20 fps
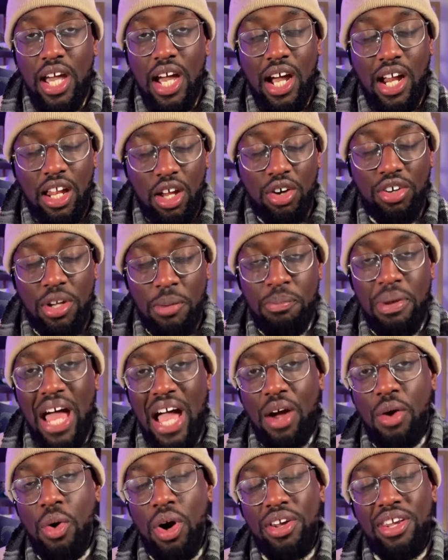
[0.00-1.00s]
click on the
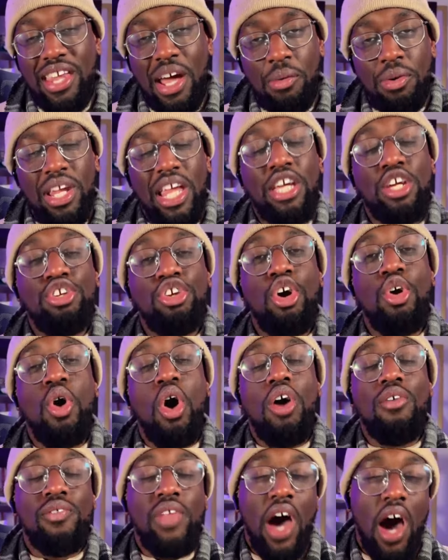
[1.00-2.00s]
black one that will let you know
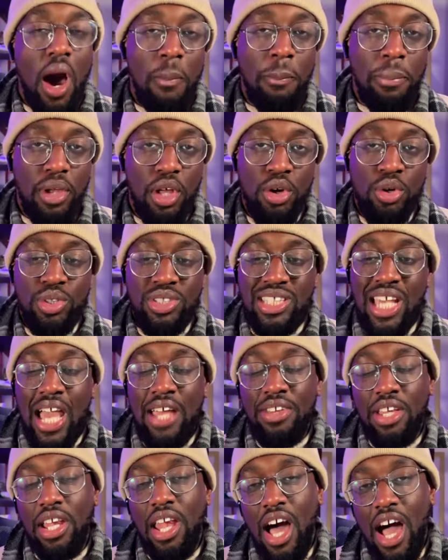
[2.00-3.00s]
of the uploads
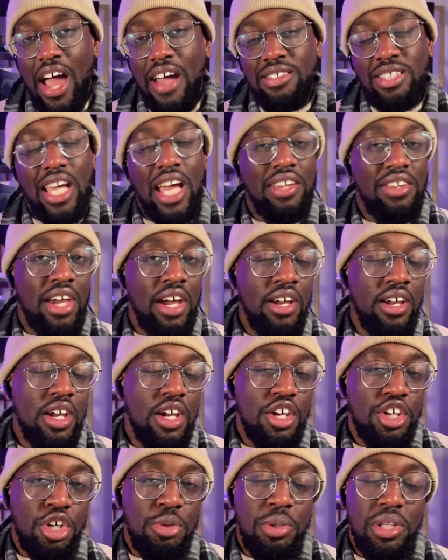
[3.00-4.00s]
and the lives and the
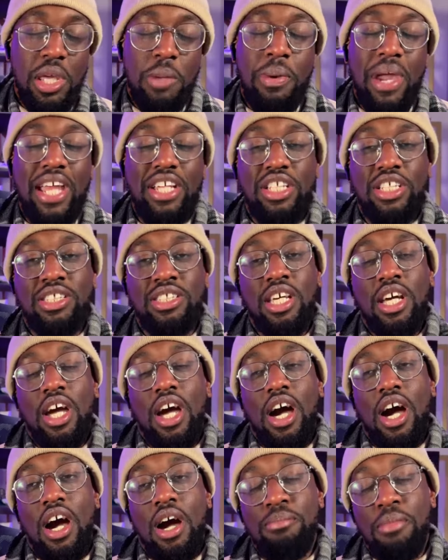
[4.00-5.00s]
community pages
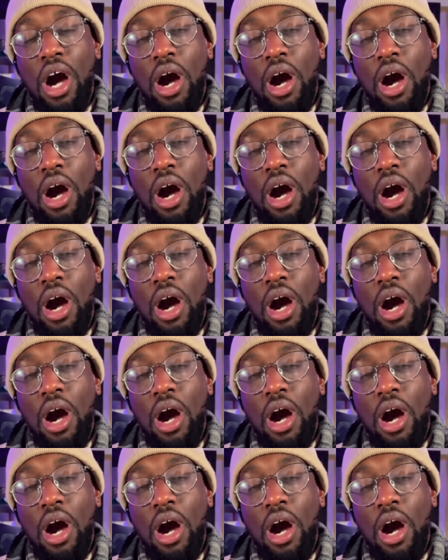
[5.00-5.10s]
um,